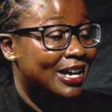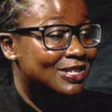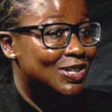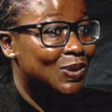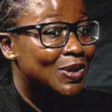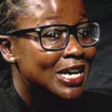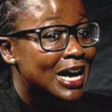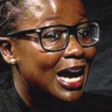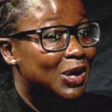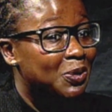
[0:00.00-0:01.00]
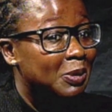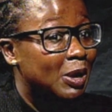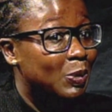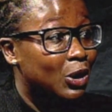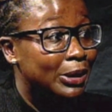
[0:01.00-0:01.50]
And so I don't think
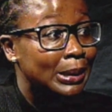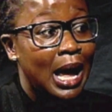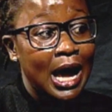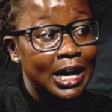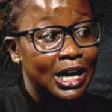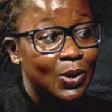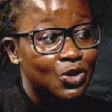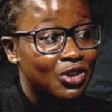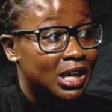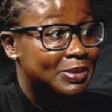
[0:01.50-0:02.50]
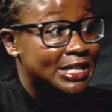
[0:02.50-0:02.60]
people are lying or trying to be